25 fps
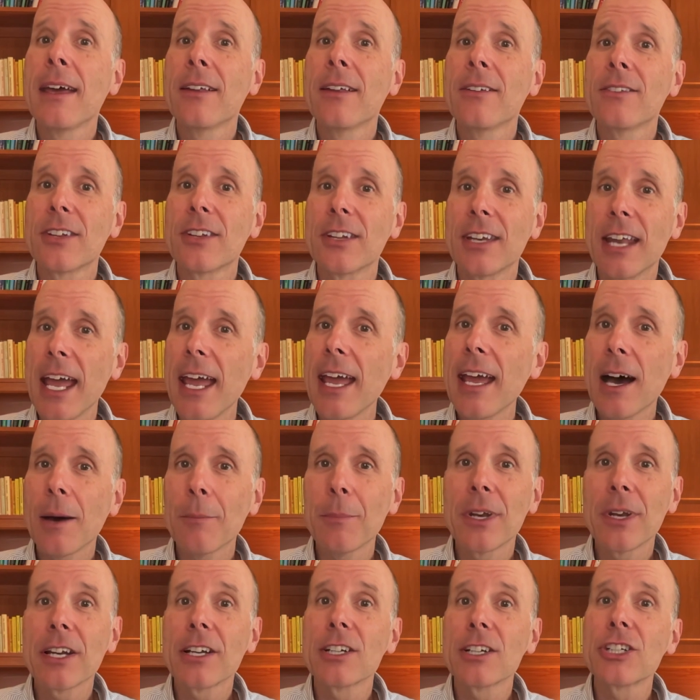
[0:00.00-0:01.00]
Today, I'm
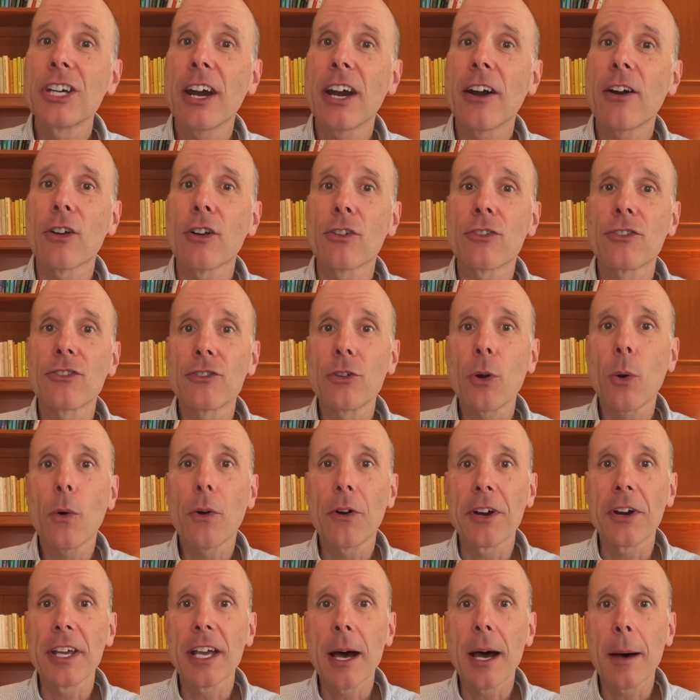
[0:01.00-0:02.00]
going to share a
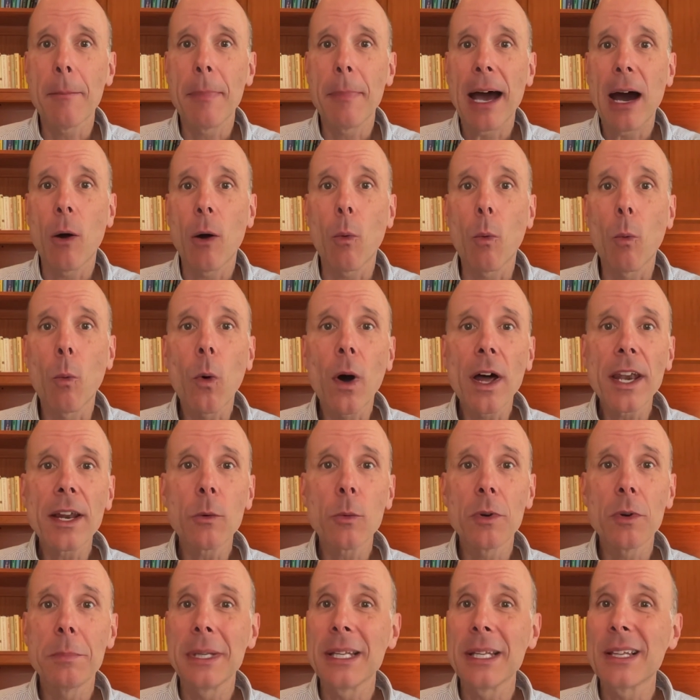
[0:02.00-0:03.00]
story about what it
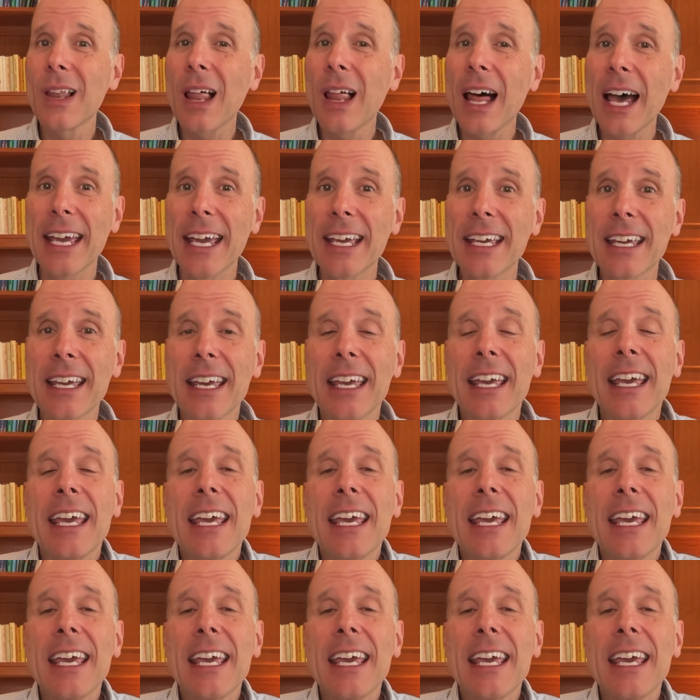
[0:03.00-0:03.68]
would be like